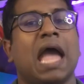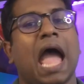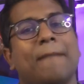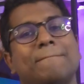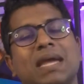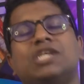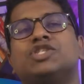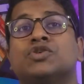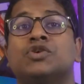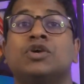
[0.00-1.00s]
and make
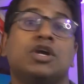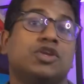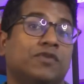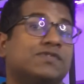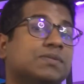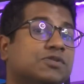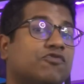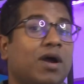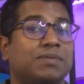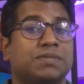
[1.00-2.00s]
sure you've
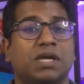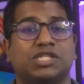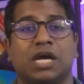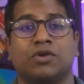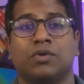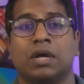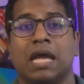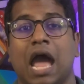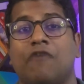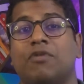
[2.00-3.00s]
subscribed to my channel,
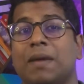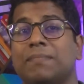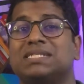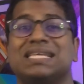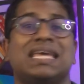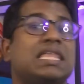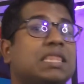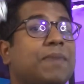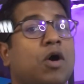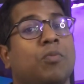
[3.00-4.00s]
and remember to hit
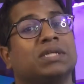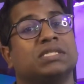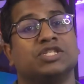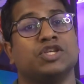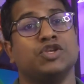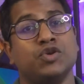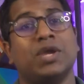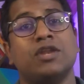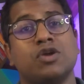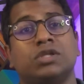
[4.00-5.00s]
the bell button so you
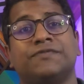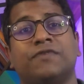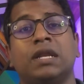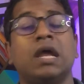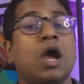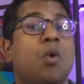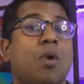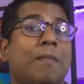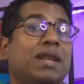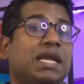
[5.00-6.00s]
get notified
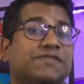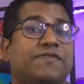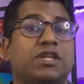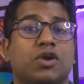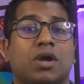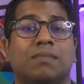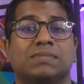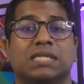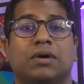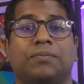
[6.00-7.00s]
when my next video
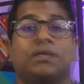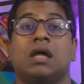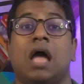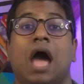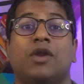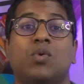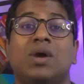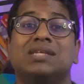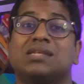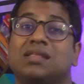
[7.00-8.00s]
comes out. And
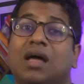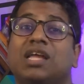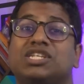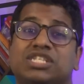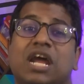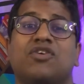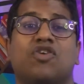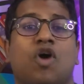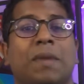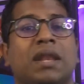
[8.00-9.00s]
always like, share and
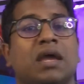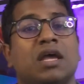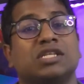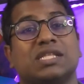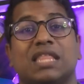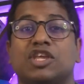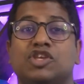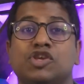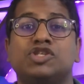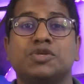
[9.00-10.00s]
comment so that the
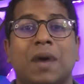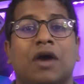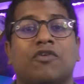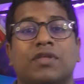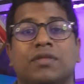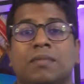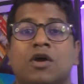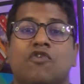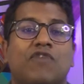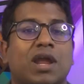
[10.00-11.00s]
YouTube algorithm
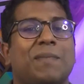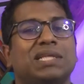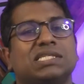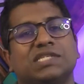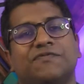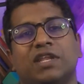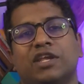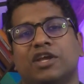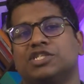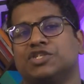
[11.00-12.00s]
recommends this
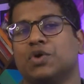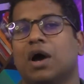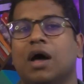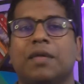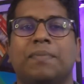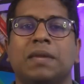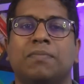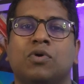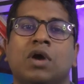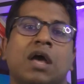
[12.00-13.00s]
video to other
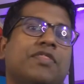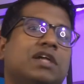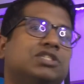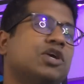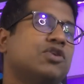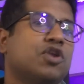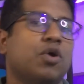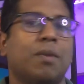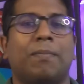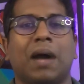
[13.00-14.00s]
people that don't
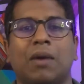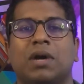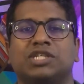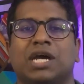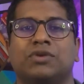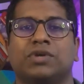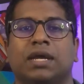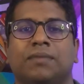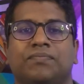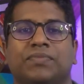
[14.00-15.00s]
know about my channel yet.